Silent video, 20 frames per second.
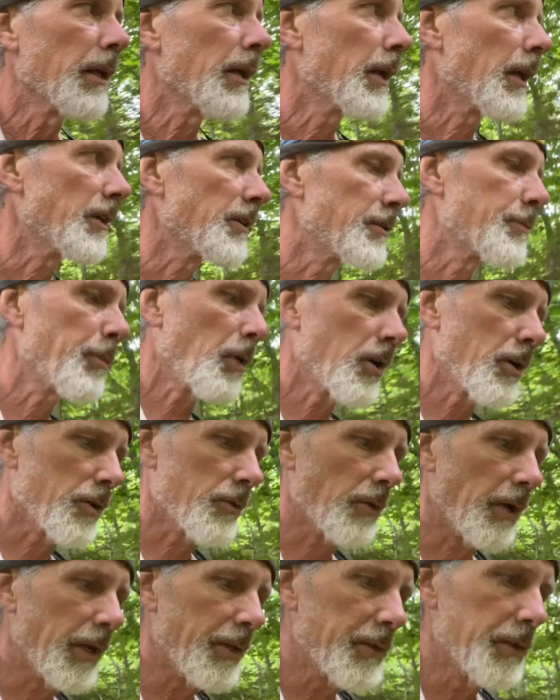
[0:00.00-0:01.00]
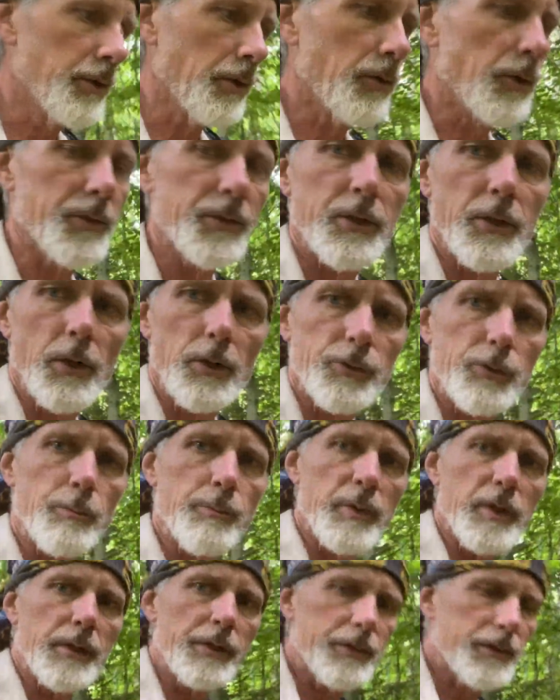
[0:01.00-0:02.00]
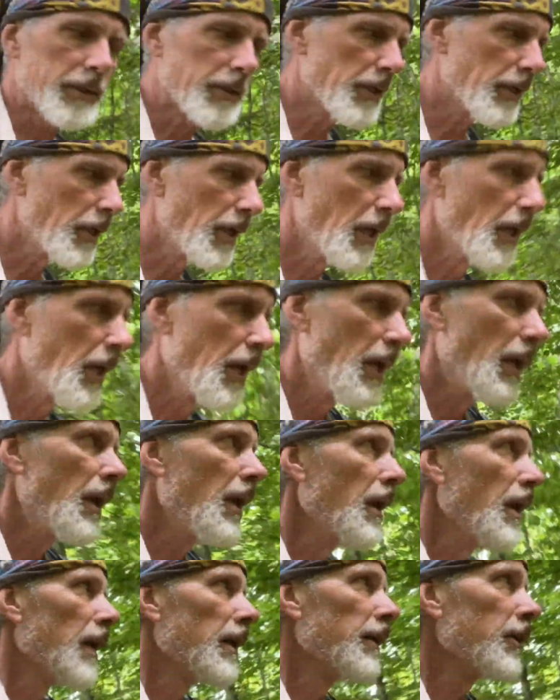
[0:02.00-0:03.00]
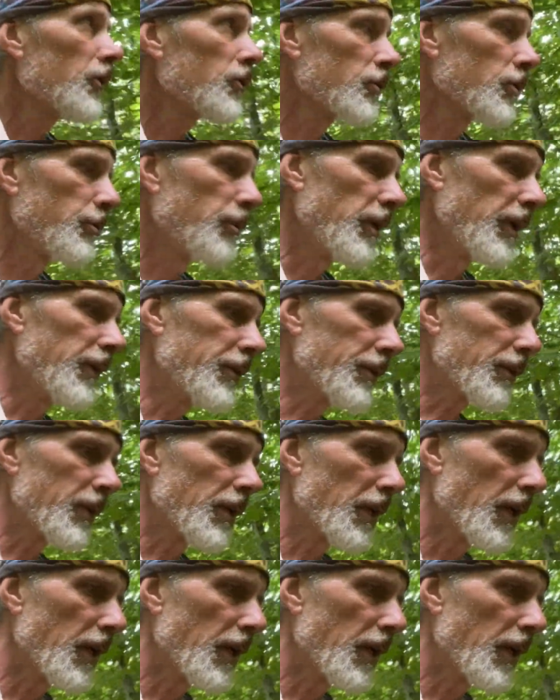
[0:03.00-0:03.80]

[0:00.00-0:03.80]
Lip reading: a Spartan race known as the Ultra Beast. And the Ultra Beast